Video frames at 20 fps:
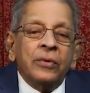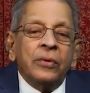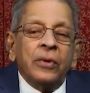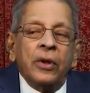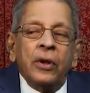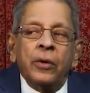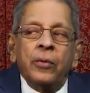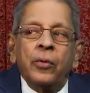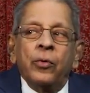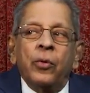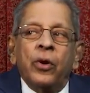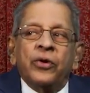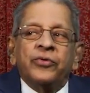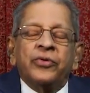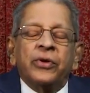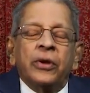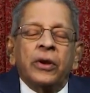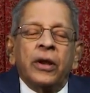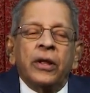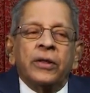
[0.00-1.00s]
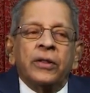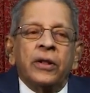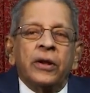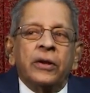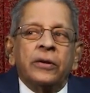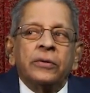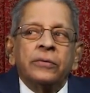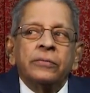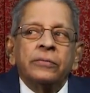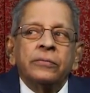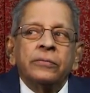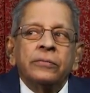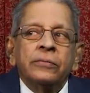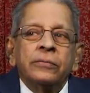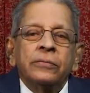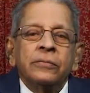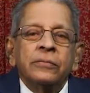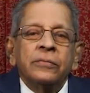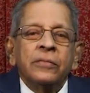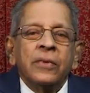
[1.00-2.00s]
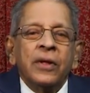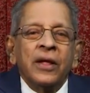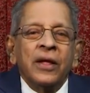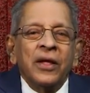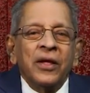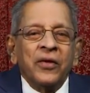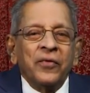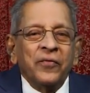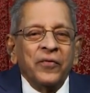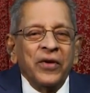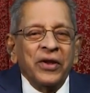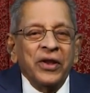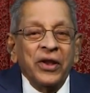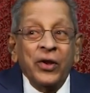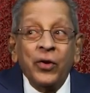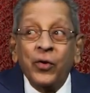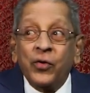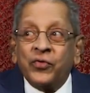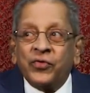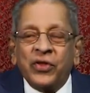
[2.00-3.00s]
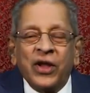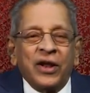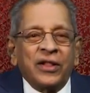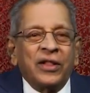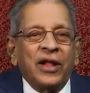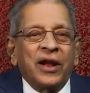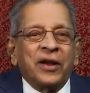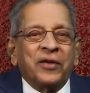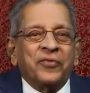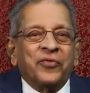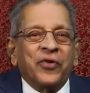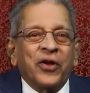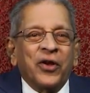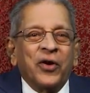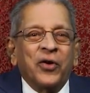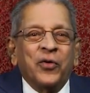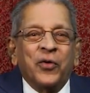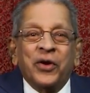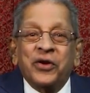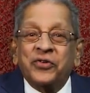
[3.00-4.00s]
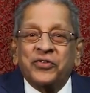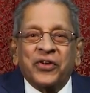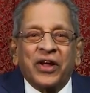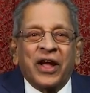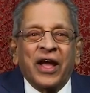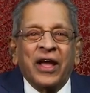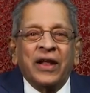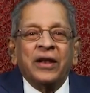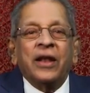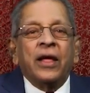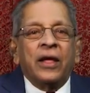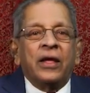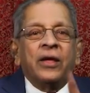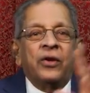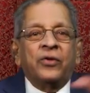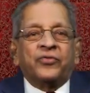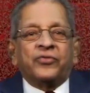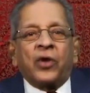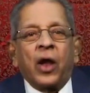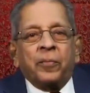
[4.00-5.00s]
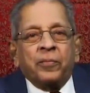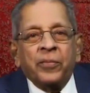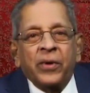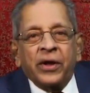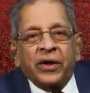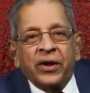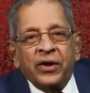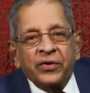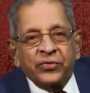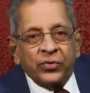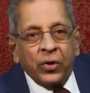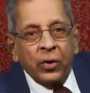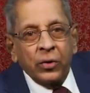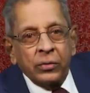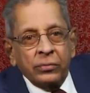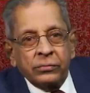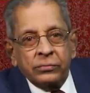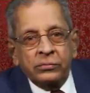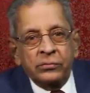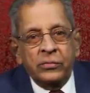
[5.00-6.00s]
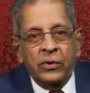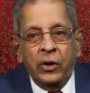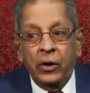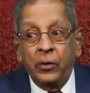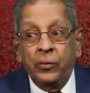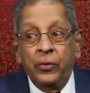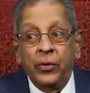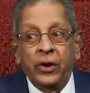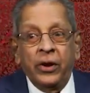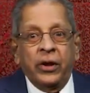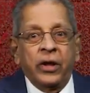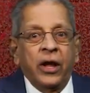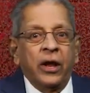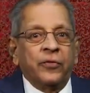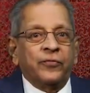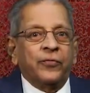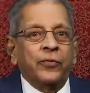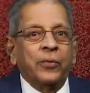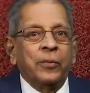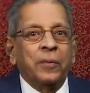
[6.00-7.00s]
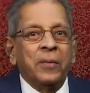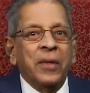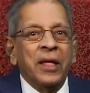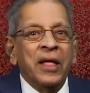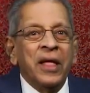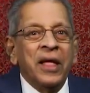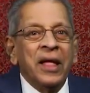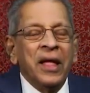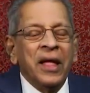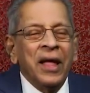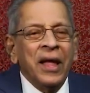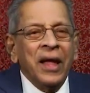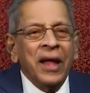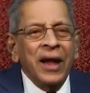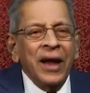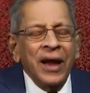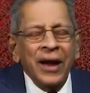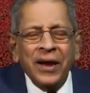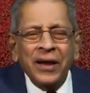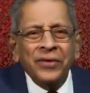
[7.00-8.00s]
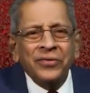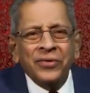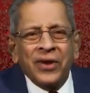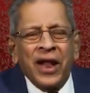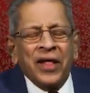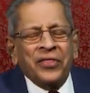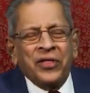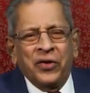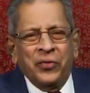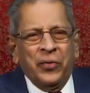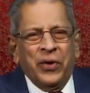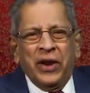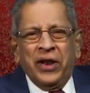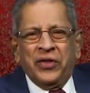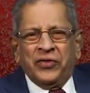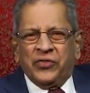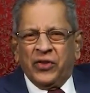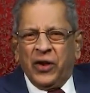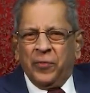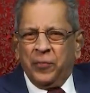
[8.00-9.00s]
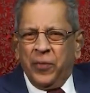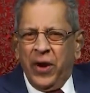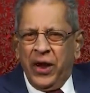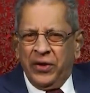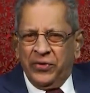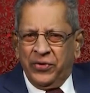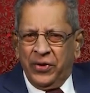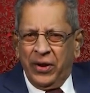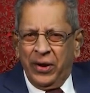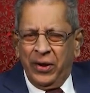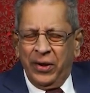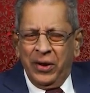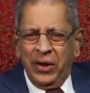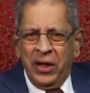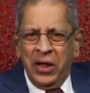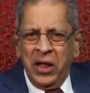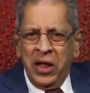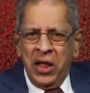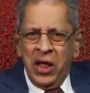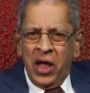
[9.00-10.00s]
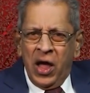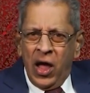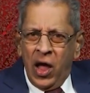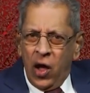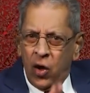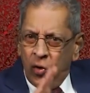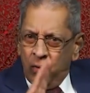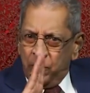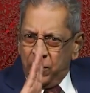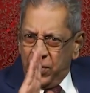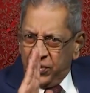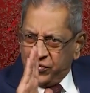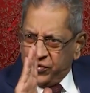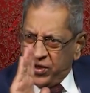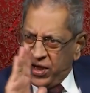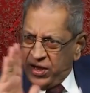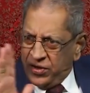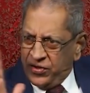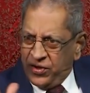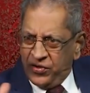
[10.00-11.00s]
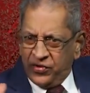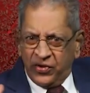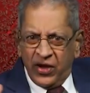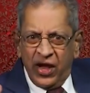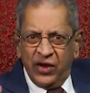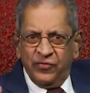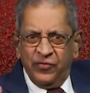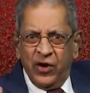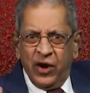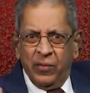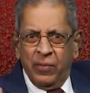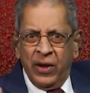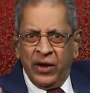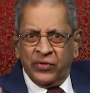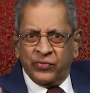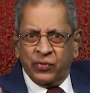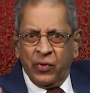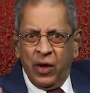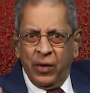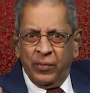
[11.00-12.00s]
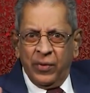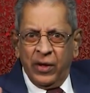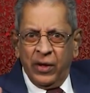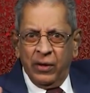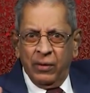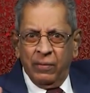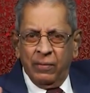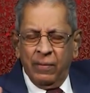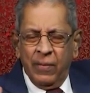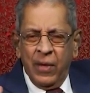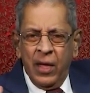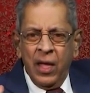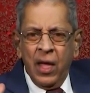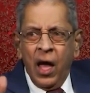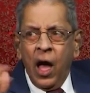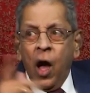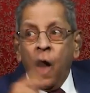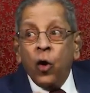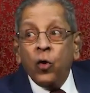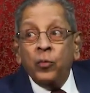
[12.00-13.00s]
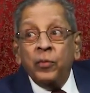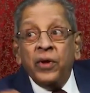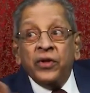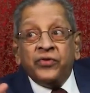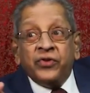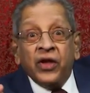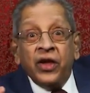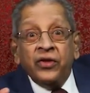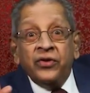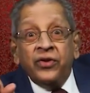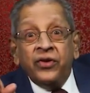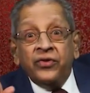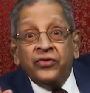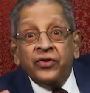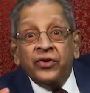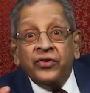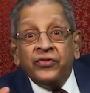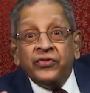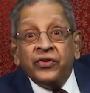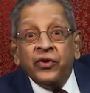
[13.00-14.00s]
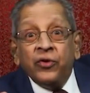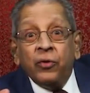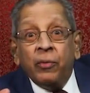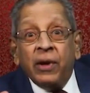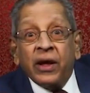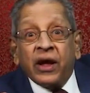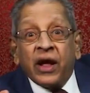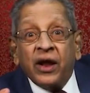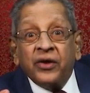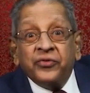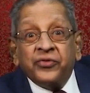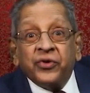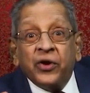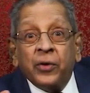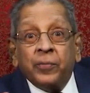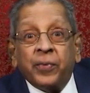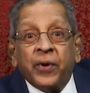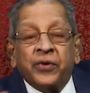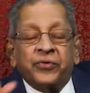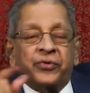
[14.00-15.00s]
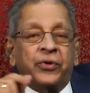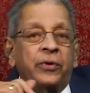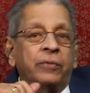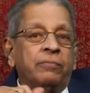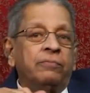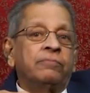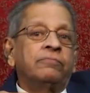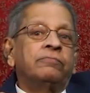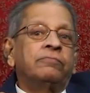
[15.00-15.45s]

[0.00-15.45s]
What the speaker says: He'll be watching like that. When he looks at that fellow once again, he'll stop making sound. He'll be very careful. It is rather very surprising how message is conveyed by Swami, how message is received by concerned person.